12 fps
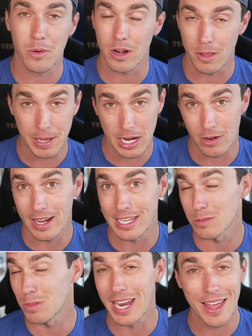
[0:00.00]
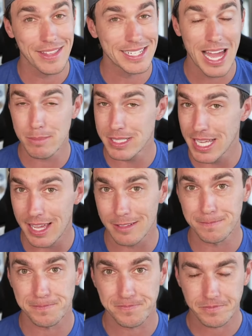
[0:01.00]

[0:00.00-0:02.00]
were in the power ranks, but not in the top 10.